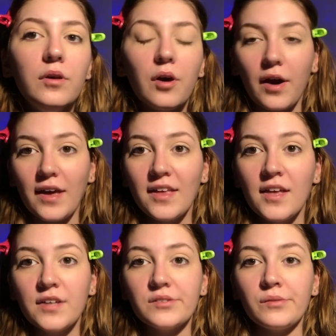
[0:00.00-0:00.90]
Okay,
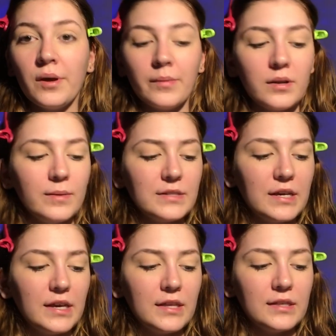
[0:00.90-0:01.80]
so now I'm gonna be taking